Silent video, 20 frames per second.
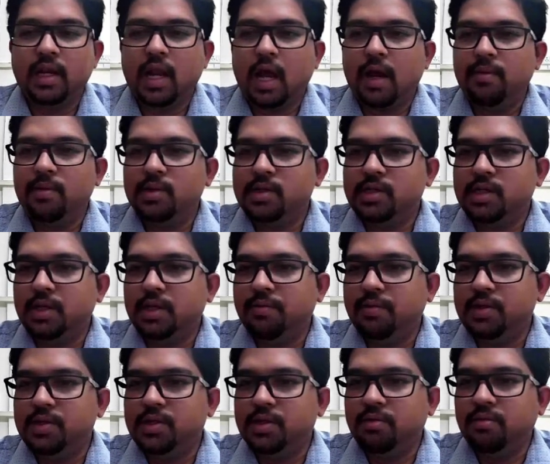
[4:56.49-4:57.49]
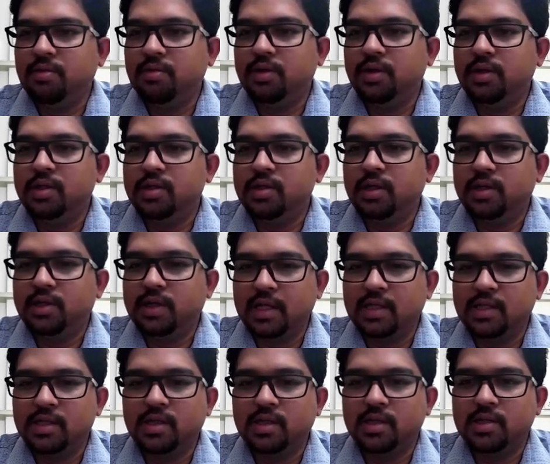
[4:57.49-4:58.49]
and then I will see whichever is
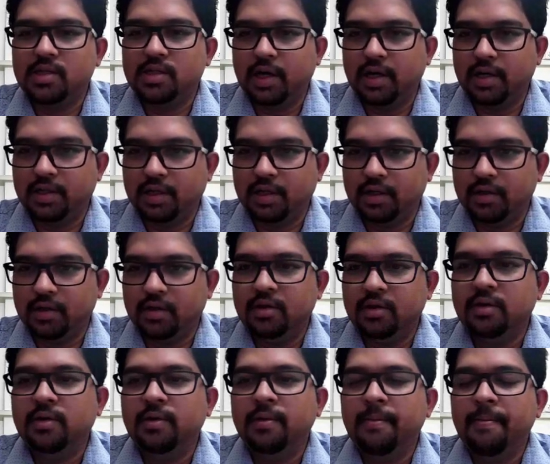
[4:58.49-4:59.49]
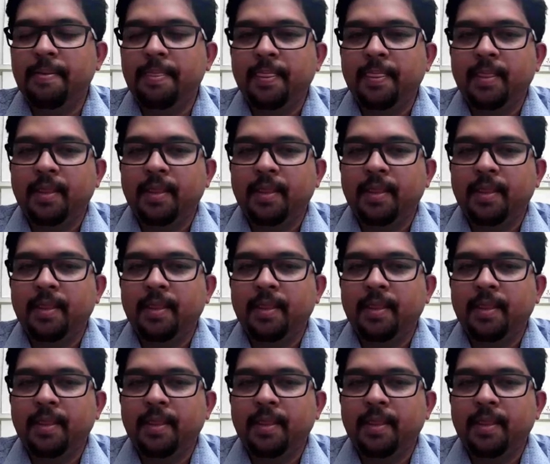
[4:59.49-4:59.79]
the transition state there,